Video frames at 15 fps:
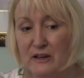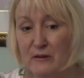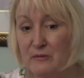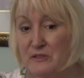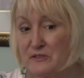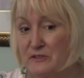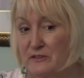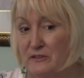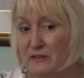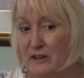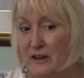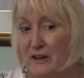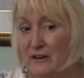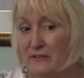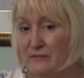I was still
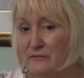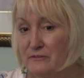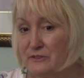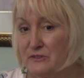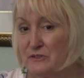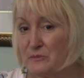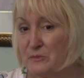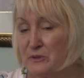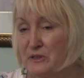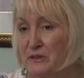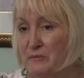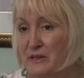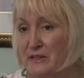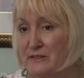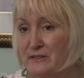alive, which was pretty
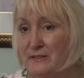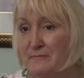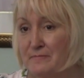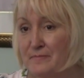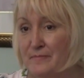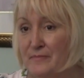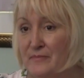amazing.